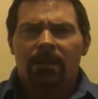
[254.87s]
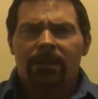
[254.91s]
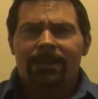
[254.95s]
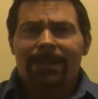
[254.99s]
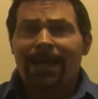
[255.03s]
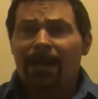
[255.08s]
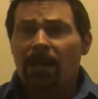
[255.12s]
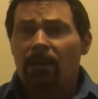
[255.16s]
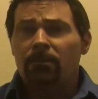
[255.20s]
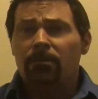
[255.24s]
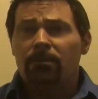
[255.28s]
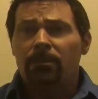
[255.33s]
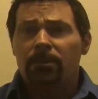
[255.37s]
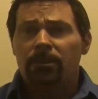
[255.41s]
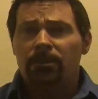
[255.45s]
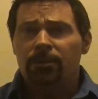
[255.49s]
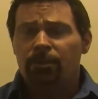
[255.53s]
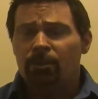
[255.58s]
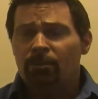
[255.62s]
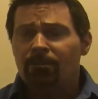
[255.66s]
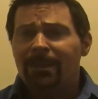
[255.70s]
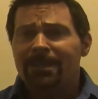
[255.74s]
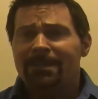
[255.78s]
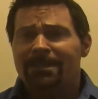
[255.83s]
Now,
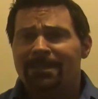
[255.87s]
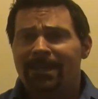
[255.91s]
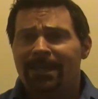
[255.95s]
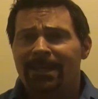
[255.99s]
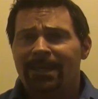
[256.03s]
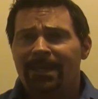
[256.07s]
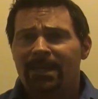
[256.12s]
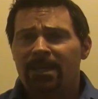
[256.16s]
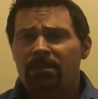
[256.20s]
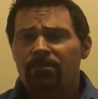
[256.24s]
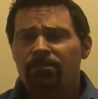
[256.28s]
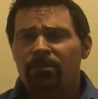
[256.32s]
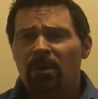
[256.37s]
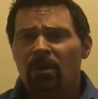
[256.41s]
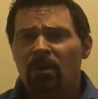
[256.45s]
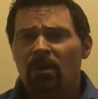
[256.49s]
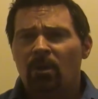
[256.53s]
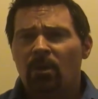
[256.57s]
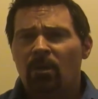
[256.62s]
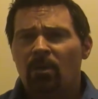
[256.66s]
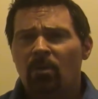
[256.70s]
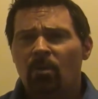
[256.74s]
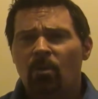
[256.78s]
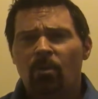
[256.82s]
you may say,
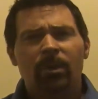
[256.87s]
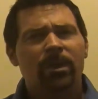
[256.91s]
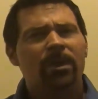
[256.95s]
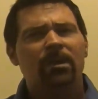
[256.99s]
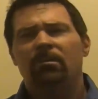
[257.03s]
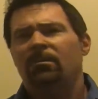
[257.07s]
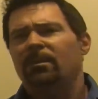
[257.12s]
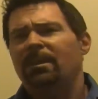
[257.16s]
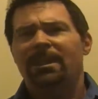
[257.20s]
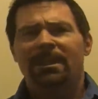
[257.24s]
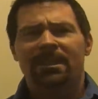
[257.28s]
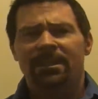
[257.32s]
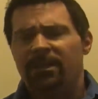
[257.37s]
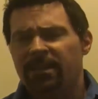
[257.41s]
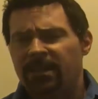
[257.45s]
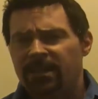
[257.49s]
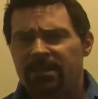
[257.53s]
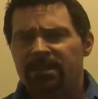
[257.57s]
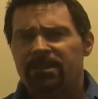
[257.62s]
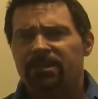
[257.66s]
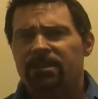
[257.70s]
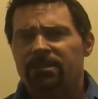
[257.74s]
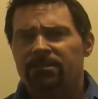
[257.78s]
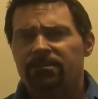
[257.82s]
we don't need
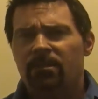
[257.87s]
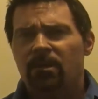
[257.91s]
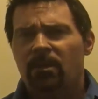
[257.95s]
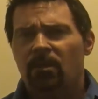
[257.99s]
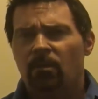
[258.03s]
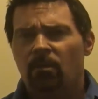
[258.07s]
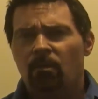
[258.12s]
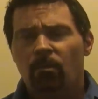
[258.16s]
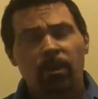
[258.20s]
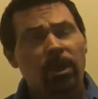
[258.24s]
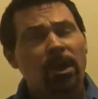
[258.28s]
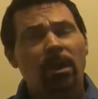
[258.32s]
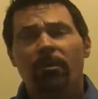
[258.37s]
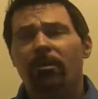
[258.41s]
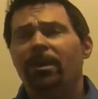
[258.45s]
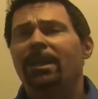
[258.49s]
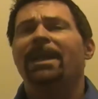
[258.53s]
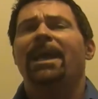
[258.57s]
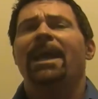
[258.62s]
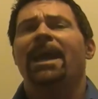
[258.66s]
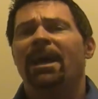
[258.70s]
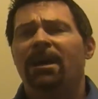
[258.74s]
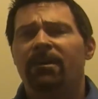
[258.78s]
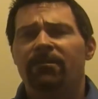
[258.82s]
this. We already
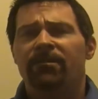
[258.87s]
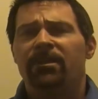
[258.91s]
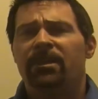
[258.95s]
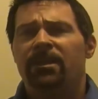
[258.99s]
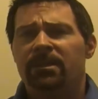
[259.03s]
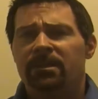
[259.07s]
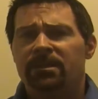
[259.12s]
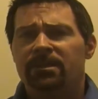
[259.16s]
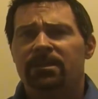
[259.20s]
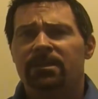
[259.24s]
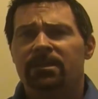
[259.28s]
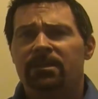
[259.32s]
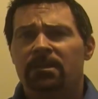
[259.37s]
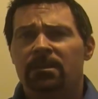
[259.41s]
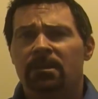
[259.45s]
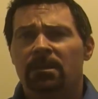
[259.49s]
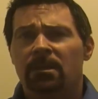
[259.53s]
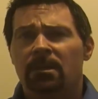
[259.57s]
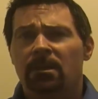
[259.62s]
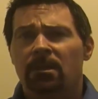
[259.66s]
have this.